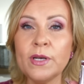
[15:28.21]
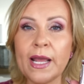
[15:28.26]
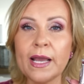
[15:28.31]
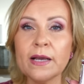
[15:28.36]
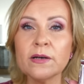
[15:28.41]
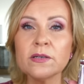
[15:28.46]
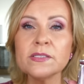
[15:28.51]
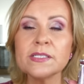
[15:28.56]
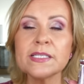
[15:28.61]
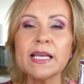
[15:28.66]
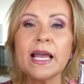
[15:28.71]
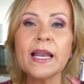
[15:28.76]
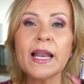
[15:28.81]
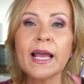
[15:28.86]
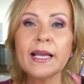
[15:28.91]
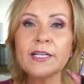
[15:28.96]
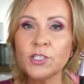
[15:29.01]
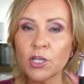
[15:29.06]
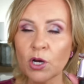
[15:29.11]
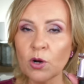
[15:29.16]
nails and
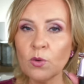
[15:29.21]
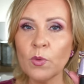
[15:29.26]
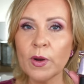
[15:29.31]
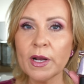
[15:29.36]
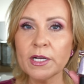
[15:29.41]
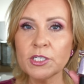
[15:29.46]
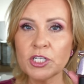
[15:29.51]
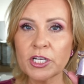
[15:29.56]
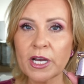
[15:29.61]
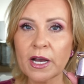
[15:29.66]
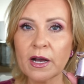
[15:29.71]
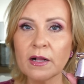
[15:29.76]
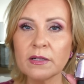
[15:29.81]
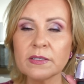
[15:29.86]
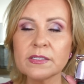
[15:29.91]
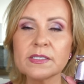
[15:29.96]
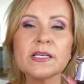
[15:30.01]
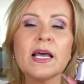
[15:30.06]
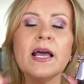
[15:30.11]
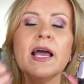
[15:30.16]
I don't wear
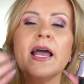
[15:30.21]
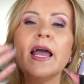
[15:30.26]
gels